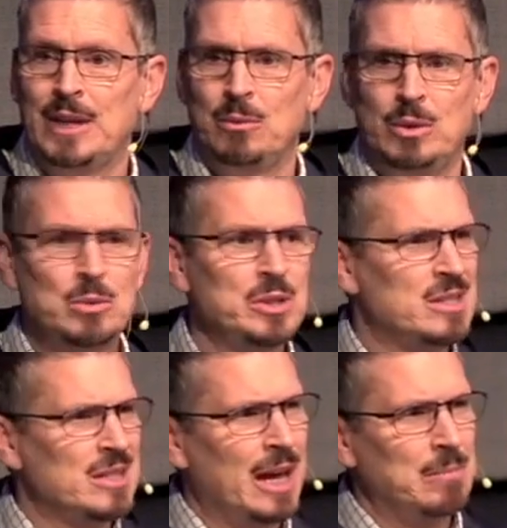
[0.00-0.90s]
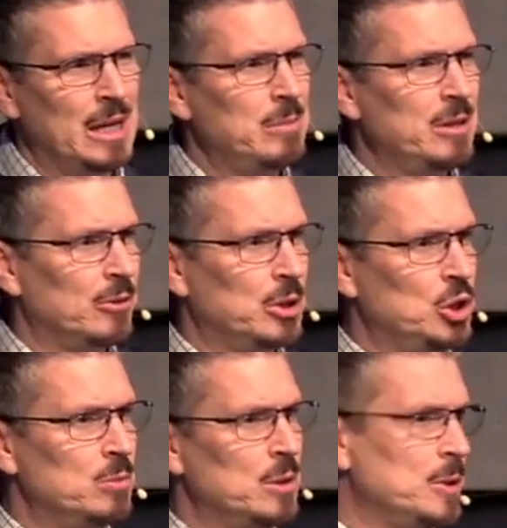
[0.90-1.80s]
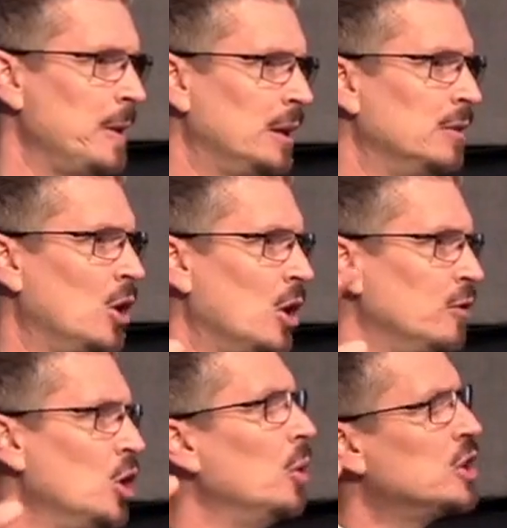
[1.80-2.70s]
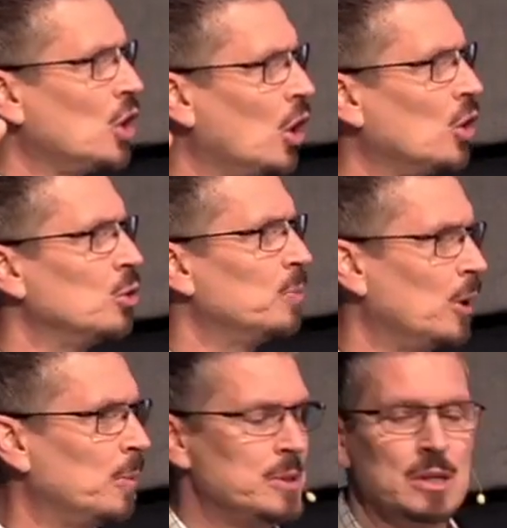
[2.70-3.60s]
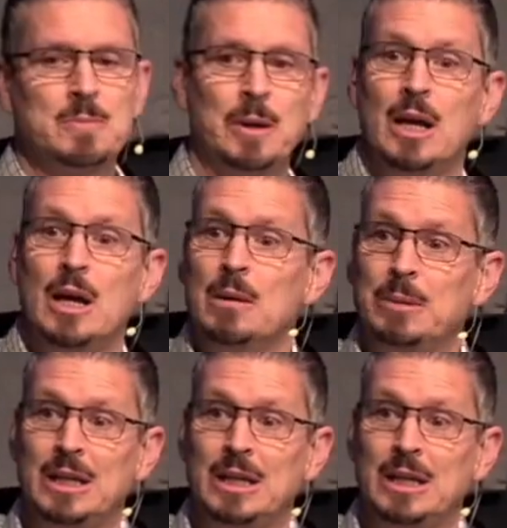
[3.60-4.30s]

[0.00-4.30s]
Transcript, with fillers: that we would say maybe from a human perspective are of no eternal purposes but